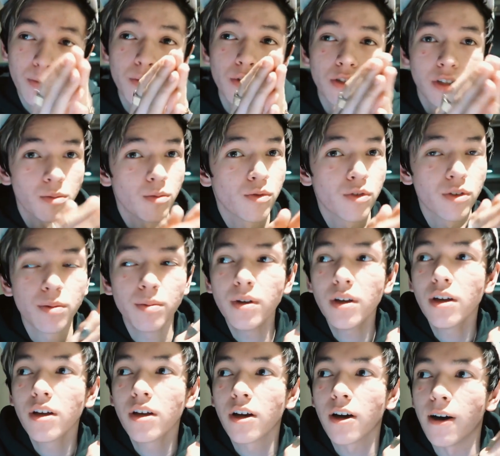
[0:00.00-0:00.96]
of them, some of them,
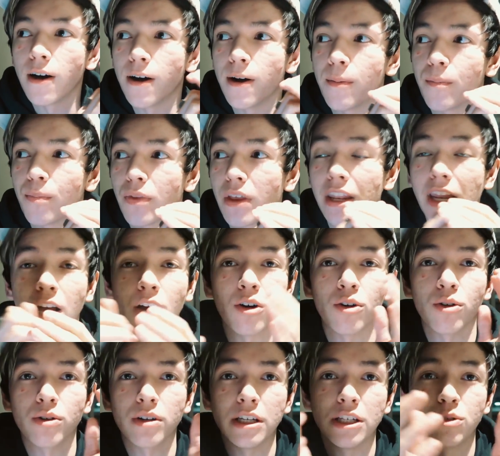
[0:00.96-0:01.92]
and
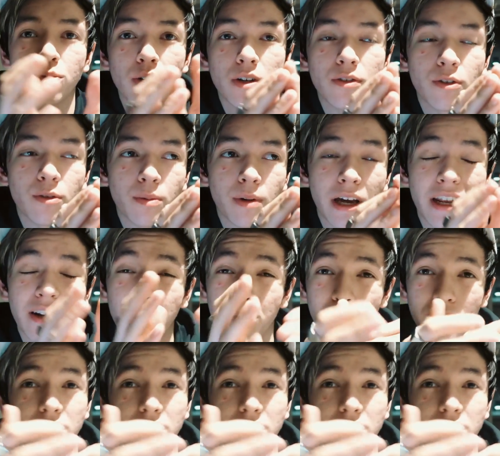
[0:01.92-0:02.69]
how each one of them kind of